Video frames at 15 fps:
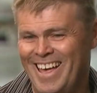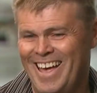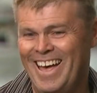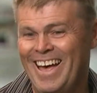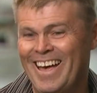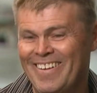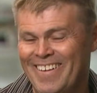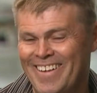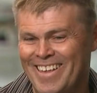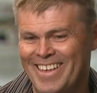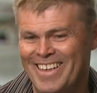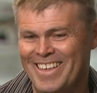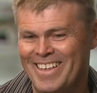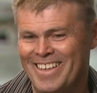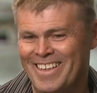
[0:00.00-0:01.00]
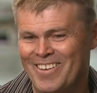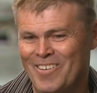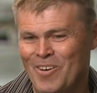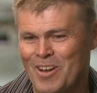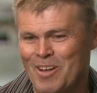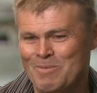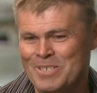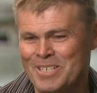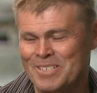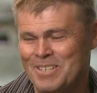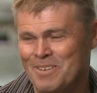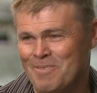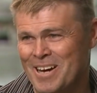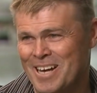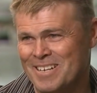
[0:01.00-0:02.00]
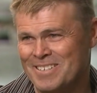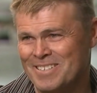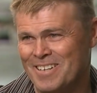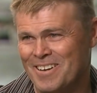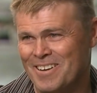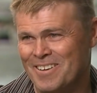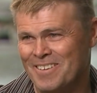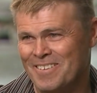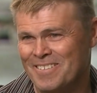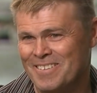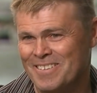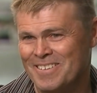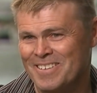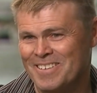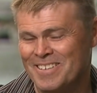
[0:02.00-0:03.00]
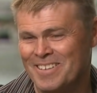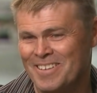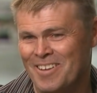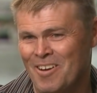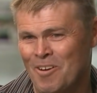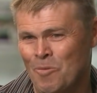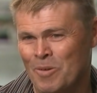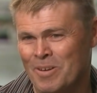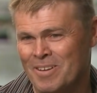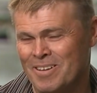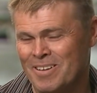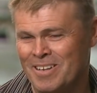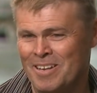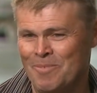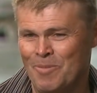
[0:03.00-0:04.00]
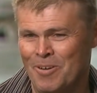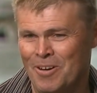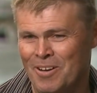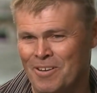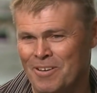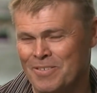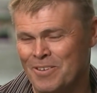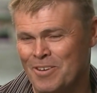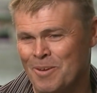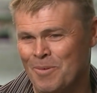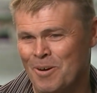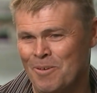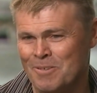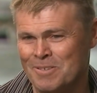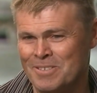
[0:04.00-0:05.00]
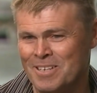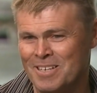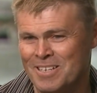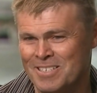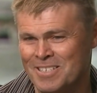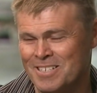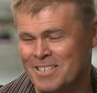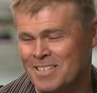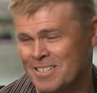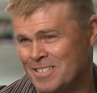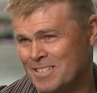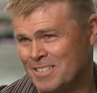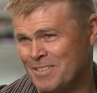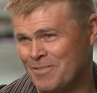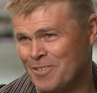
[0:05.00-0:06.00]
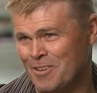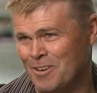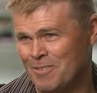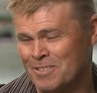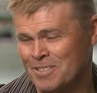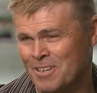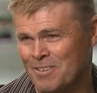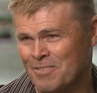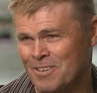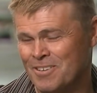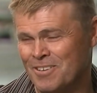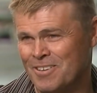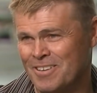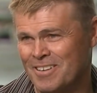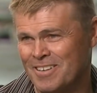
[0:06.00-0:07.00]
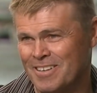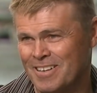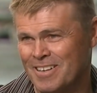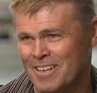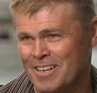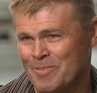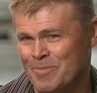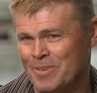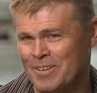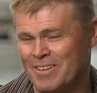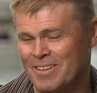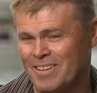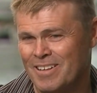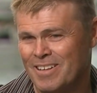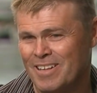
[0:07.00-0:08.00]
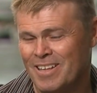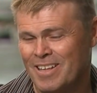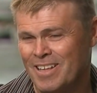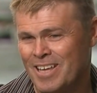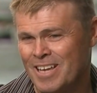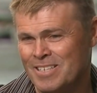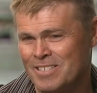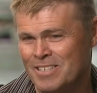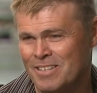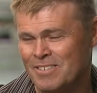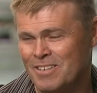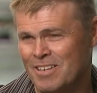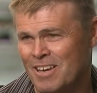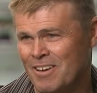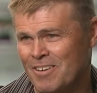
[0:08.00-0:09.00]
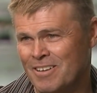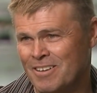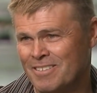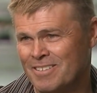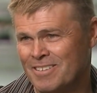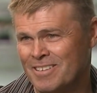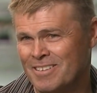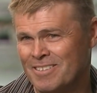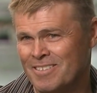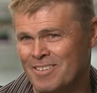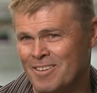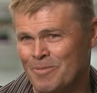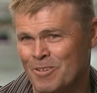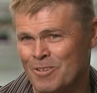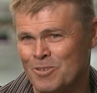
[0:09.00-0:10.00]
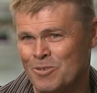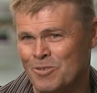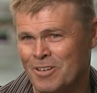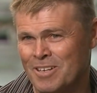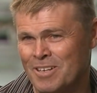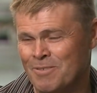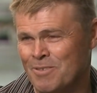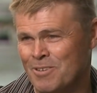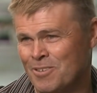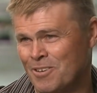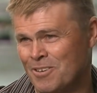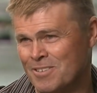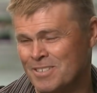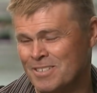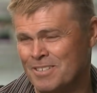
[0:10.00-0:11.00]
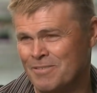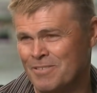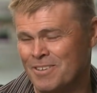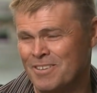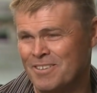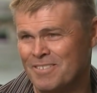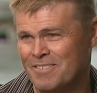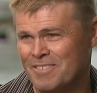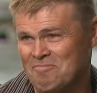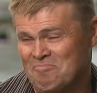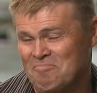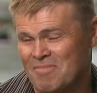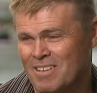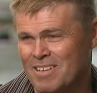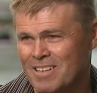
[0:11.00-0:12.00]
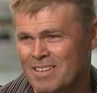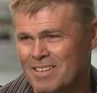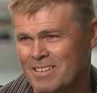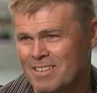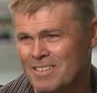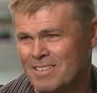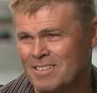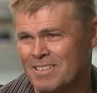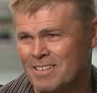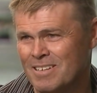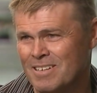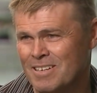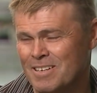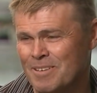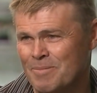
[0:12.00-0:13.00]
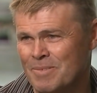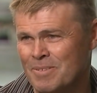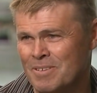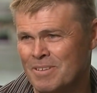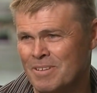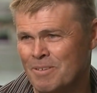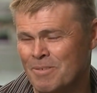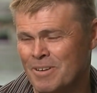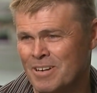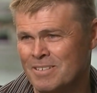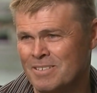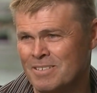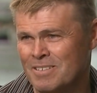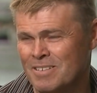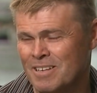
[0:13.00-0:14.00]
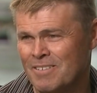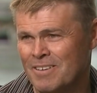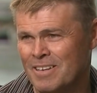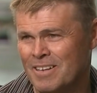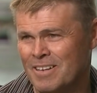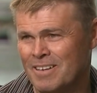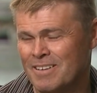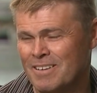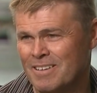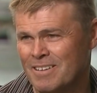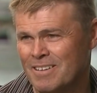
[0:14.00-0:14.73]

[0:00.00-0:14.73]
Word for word: well, I'm 61, so I in my lifetime, I was thinking 60 to 65 I was going to retire. Um, but as things are going, I'm not sure I can even retire at 65, um, the way it's going now.